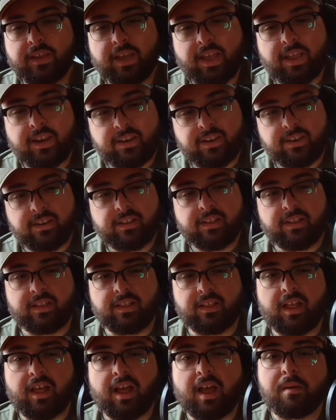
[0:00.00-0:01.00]
And
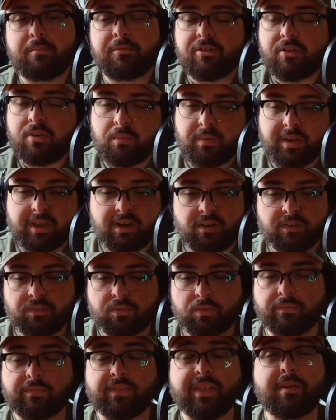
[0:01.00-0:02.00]
I'm sure we can
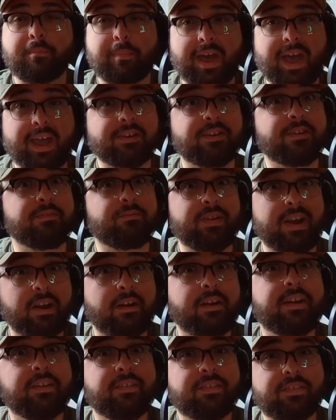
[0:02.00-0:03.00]
all sort of think back to
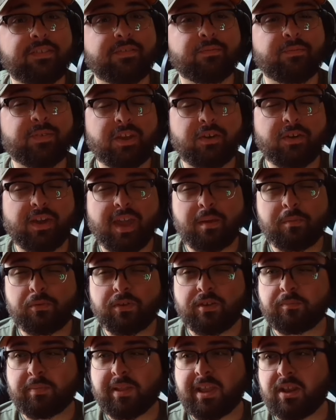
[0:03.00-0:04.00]
various video
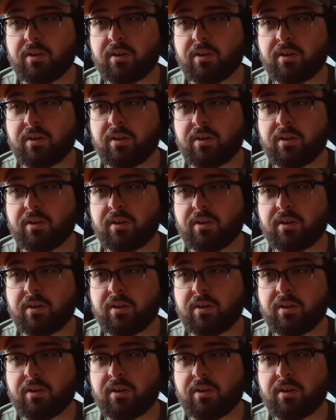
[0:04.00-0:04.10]
games we have